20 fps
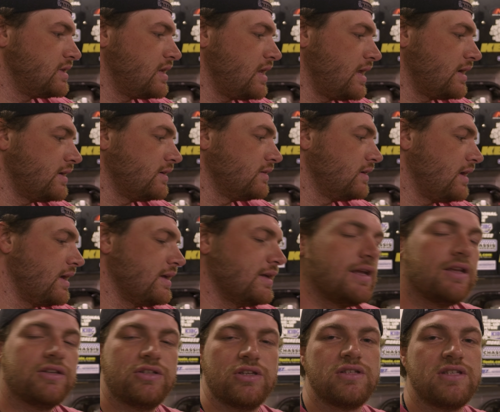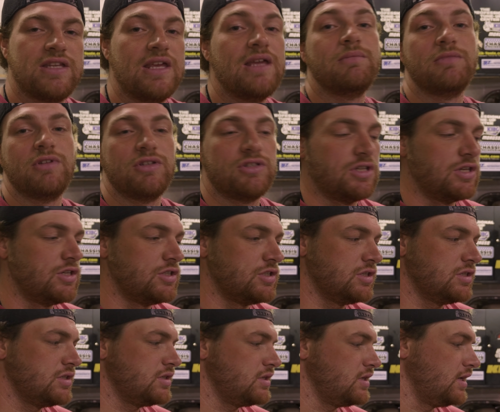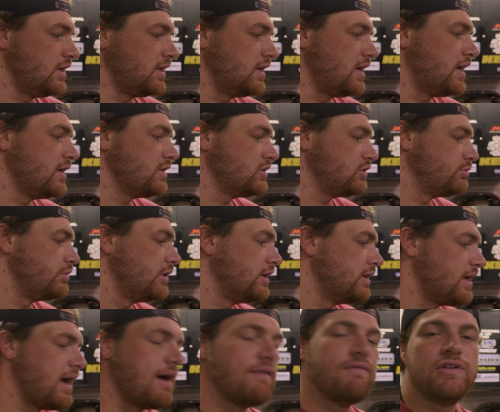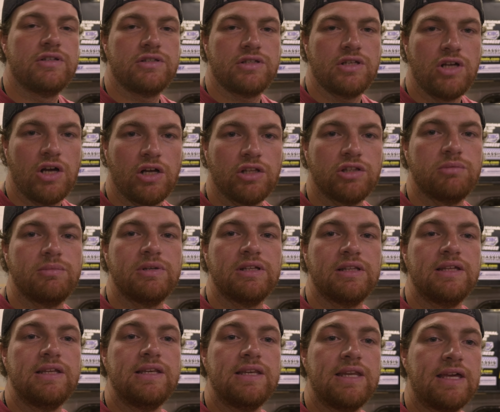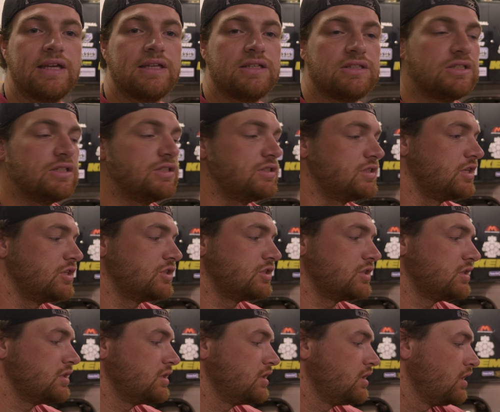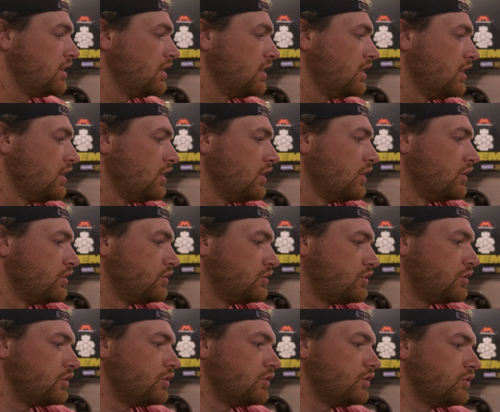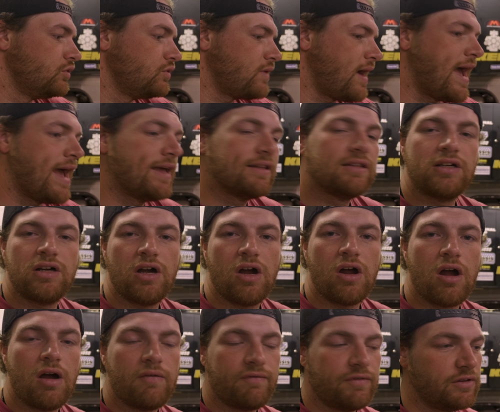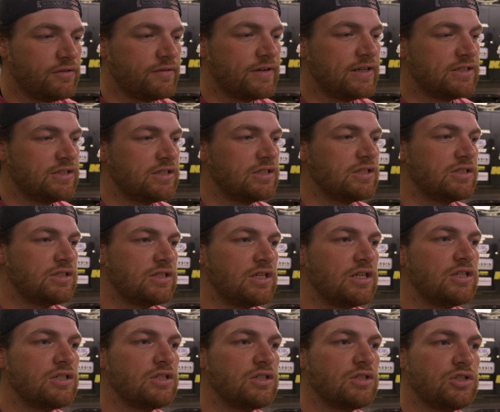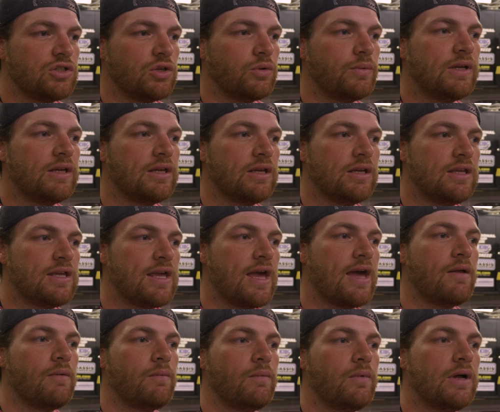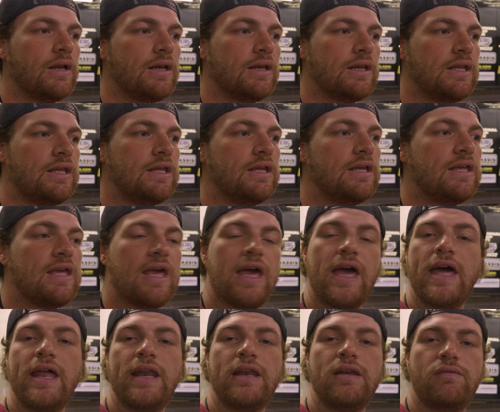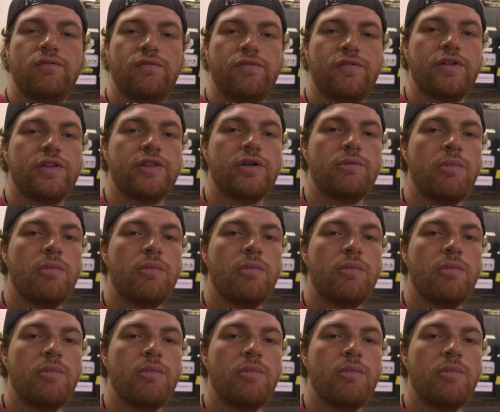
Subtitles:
I guess a team decision, but obviously ultimately Nick's decision to hang the car up for the rest of the season so we can get what he can for the